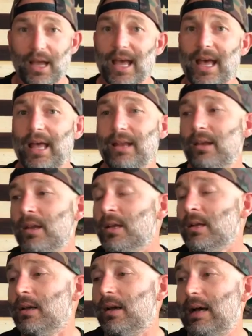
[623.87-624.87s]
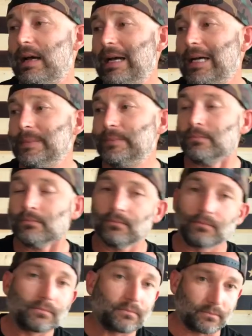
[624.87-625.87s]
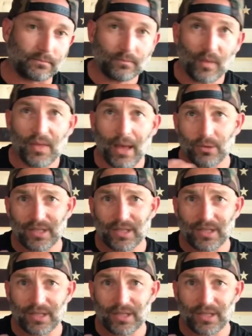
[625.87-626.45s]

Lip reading: I had, that